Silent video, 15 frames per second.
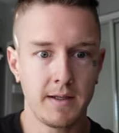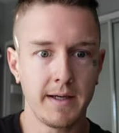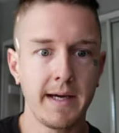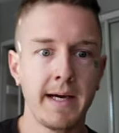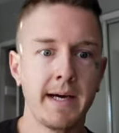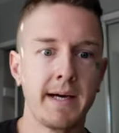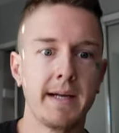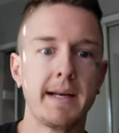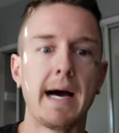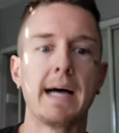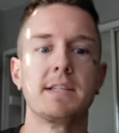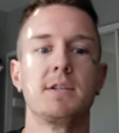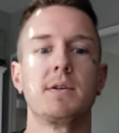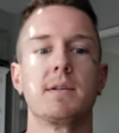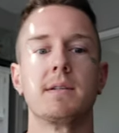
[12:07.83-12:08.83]
and
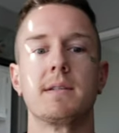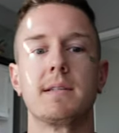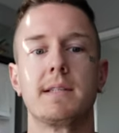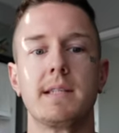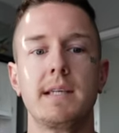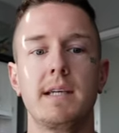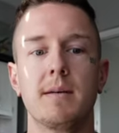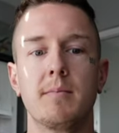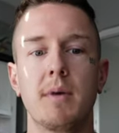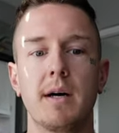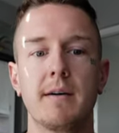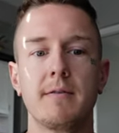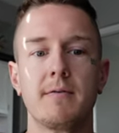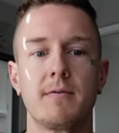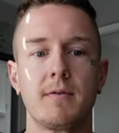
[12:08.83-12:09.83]
as you can see
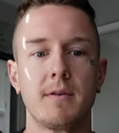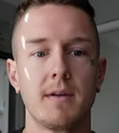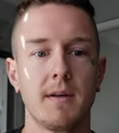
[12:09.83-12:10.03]
above